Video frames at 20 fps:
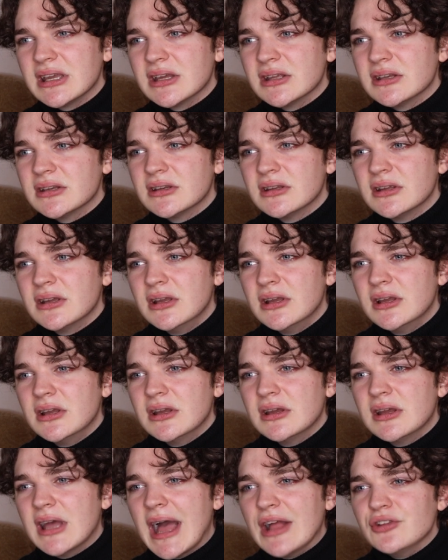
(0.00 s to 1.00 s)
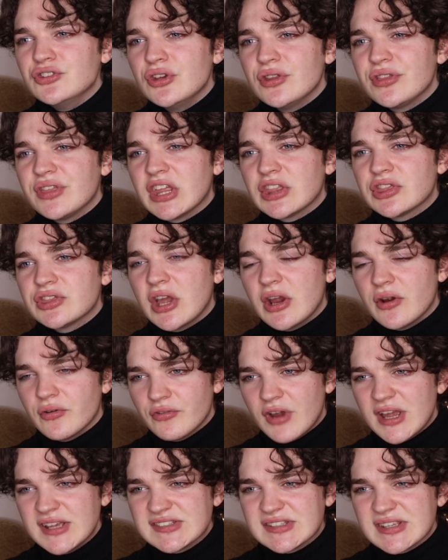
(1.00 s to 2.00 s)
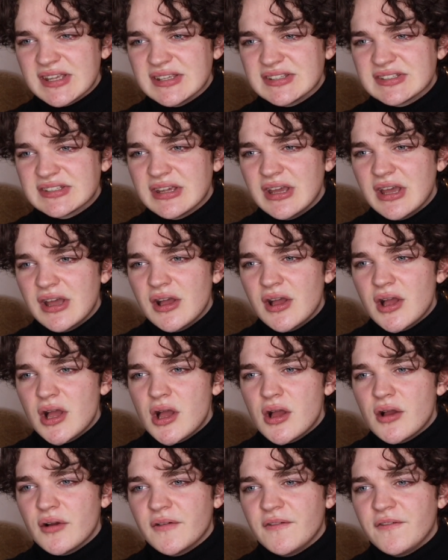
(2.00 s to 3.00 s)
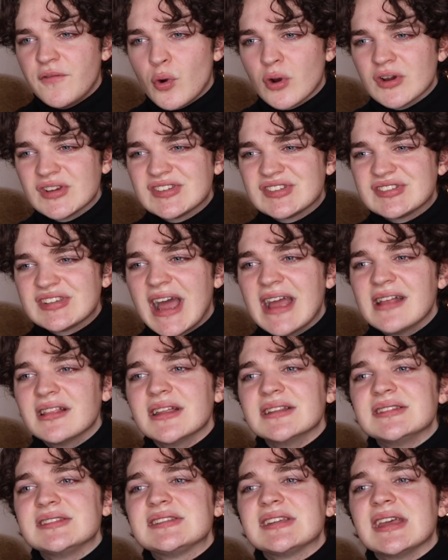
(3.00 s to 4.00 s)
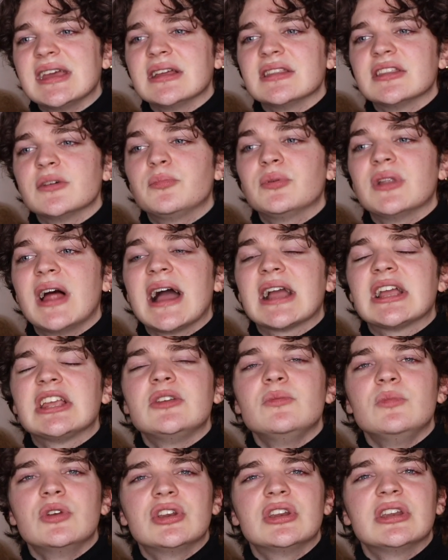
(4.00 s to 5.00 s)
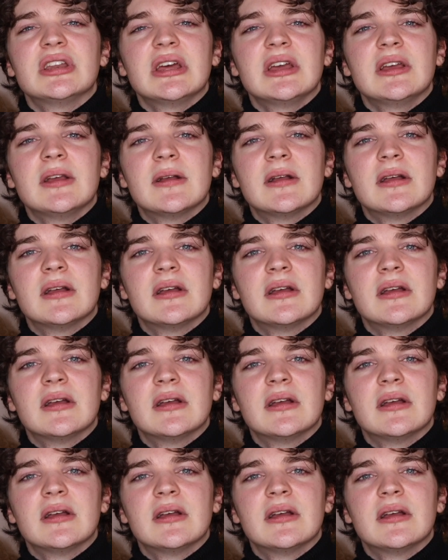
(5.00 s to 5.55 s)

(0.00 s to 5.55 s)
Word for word: it. And you think they're racist for silencing the black community.